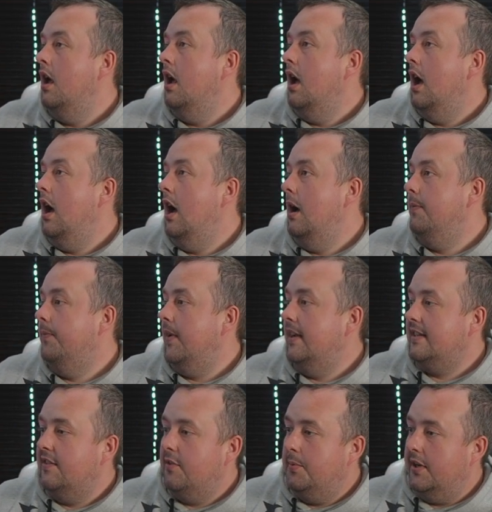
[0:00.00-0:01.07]

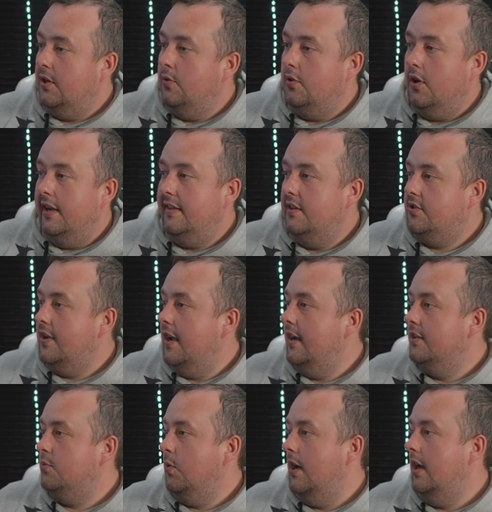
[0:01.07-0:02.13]
Thanks, everybody who got in the chat
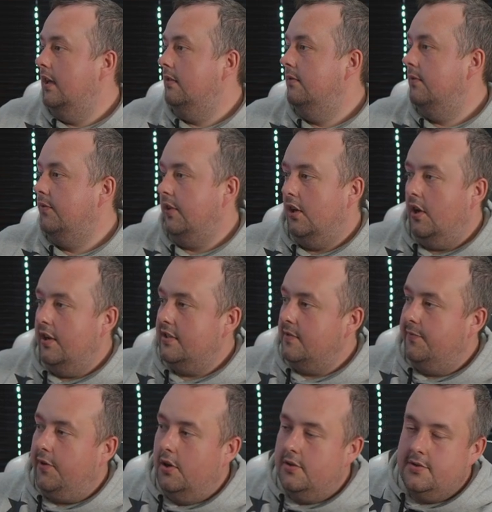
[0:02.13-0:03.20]
as well. For the likes
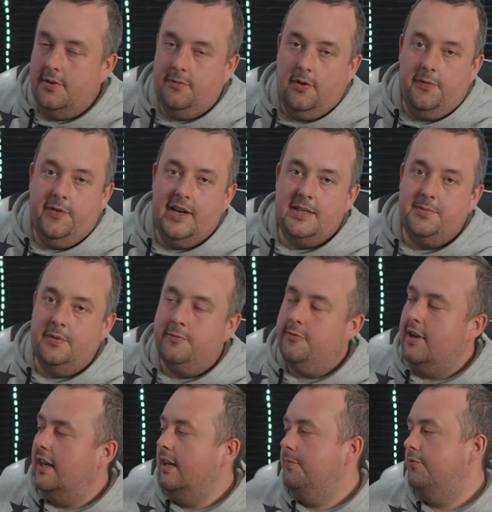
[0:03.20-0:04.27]
and follows over on Facebook,
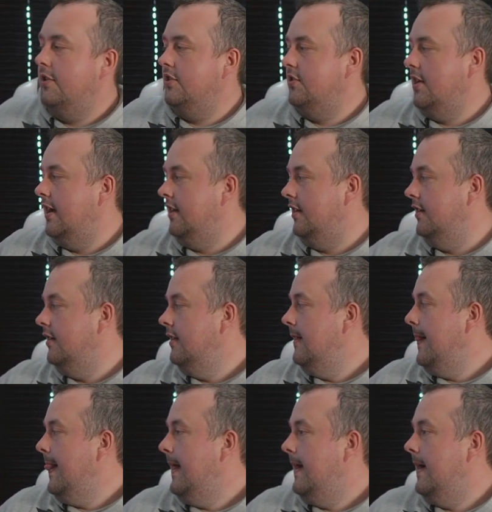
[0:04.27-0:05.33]
really appreciate it.
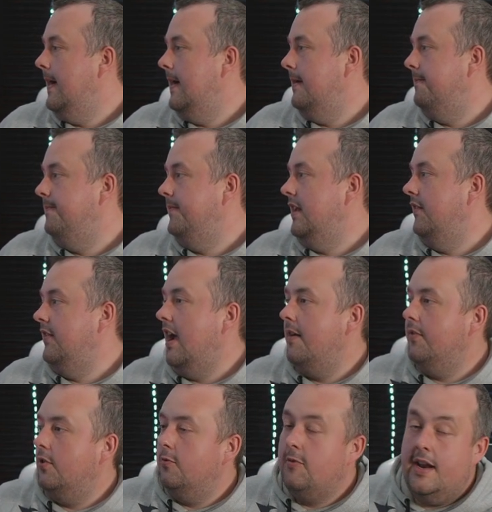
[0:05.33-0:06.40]
If you
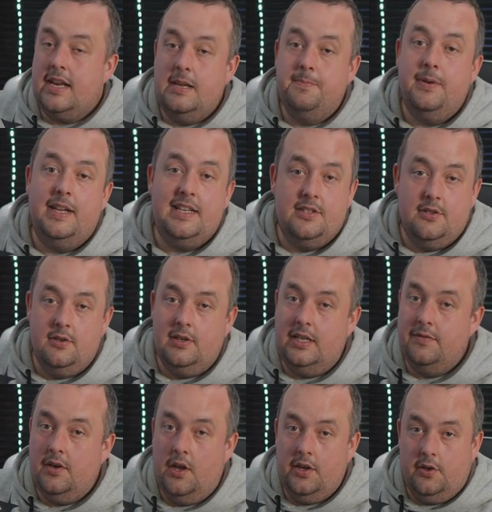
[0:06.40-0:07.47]
haven't already, please do
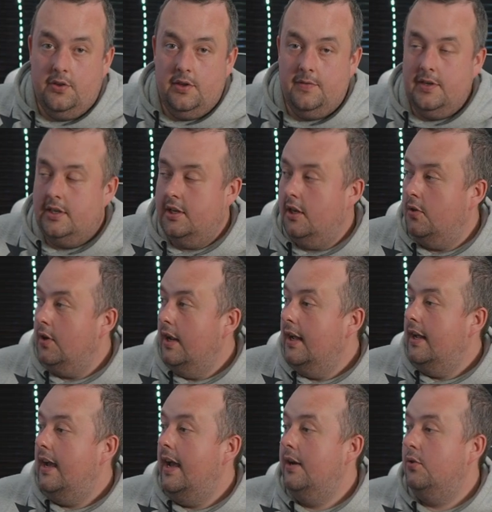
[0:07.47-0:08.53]
leave a like on the video.
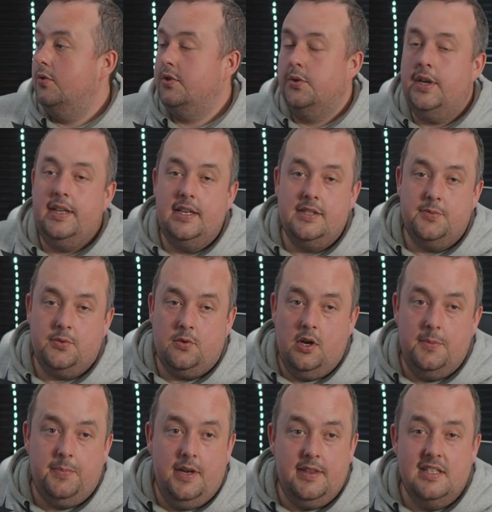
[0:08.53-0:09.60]
And also hit that
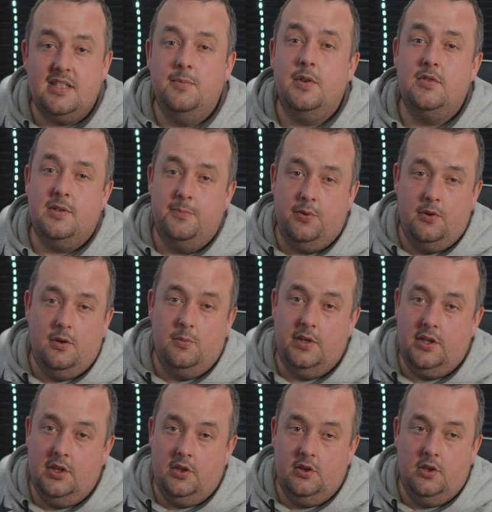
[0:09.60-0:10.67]
subscribe button. That's the most important one
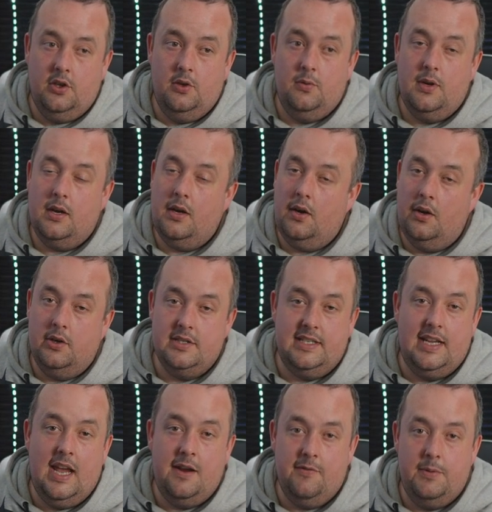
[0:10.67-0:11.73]
you can do.
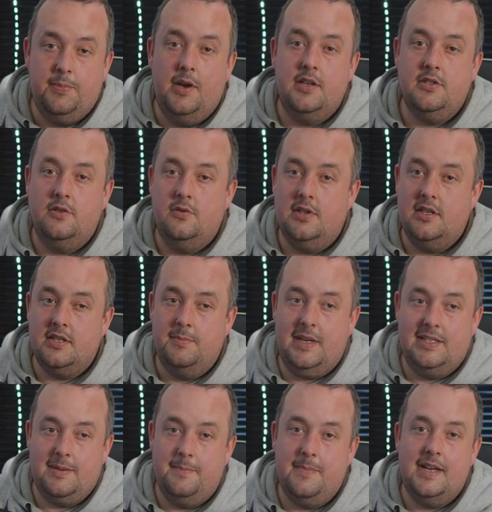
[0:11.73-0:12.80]
Honestly, every person who does it
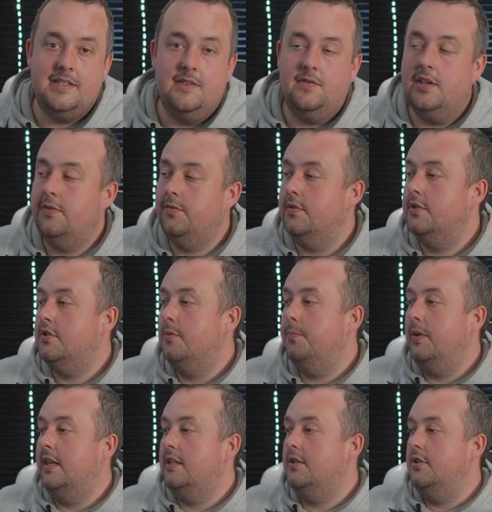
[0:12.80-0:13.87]
makes a massive difference. So
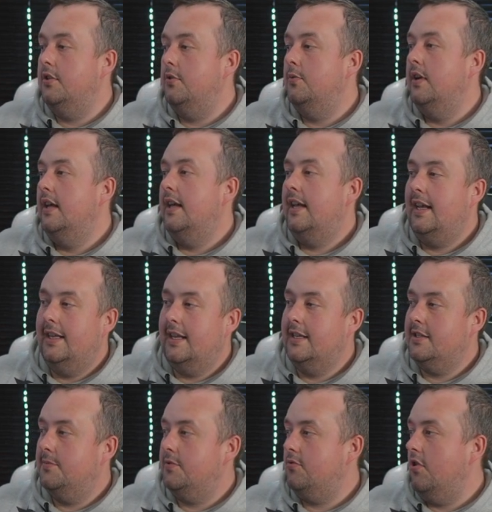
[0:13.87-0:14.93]
please do hit that
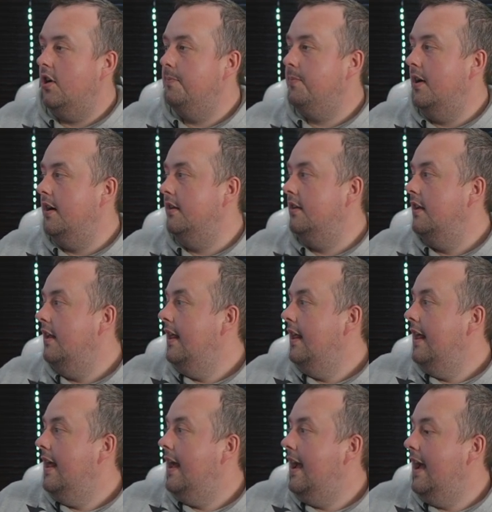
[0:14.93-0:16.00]
subscribe button.
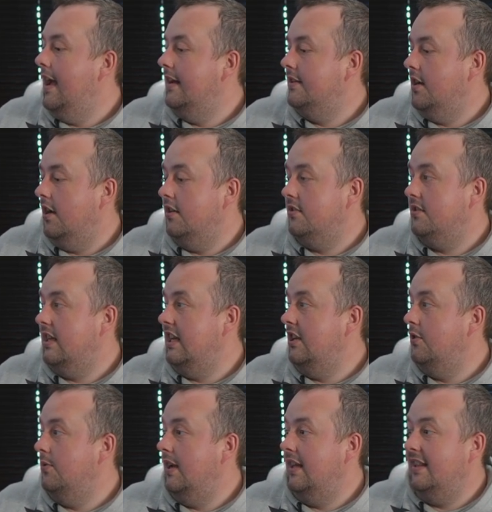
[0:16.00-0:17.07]
And I'll see
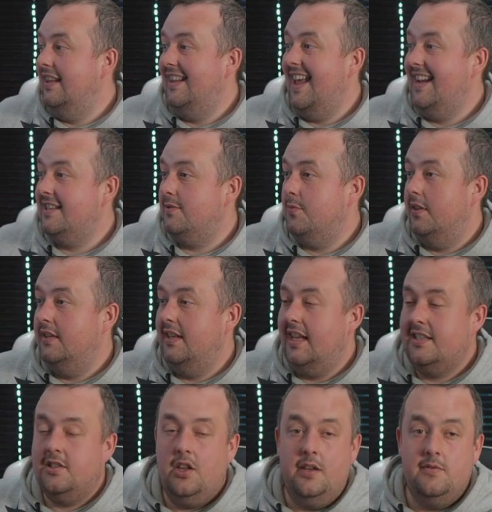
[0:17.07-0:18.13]
you in the next one. The
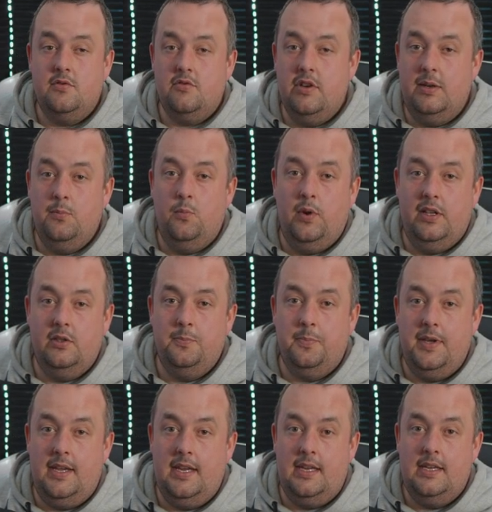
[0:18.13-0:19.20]
next live stream will
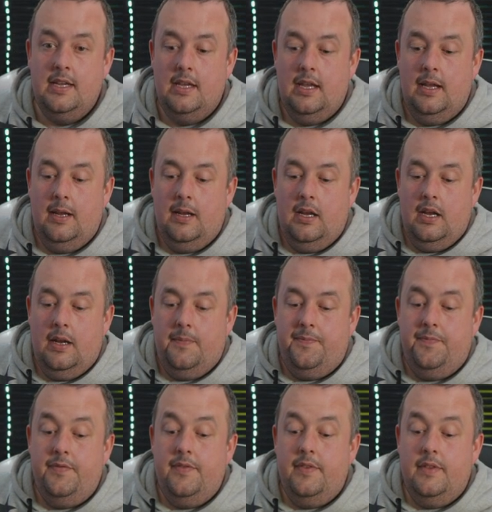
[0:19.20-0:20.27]
be
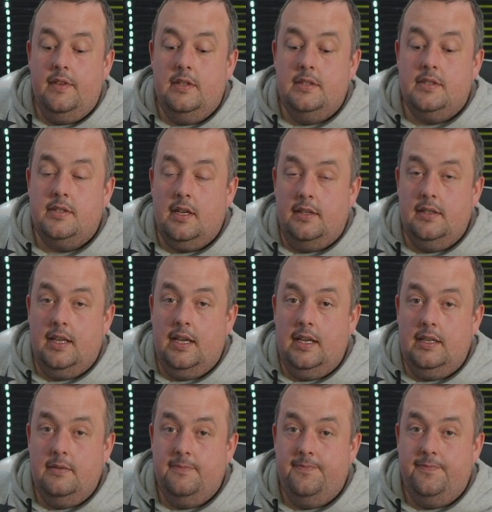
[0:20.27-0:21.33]

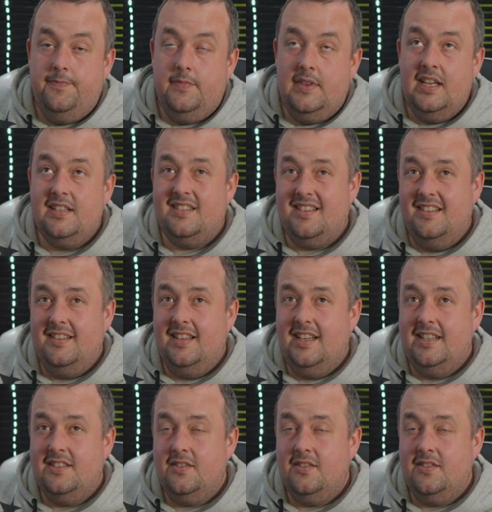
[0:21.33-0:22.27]
Sunday, next Sunday. So